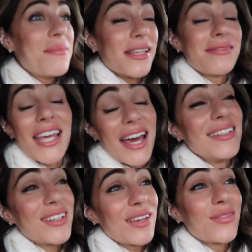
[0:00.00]
that yeah,
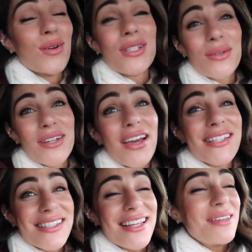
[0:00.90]
looking forward to a
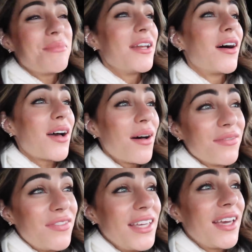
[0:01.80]
night's sleep in our
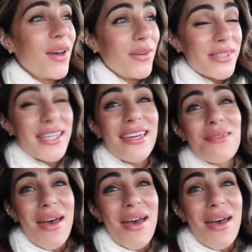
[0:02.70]
comfy cozy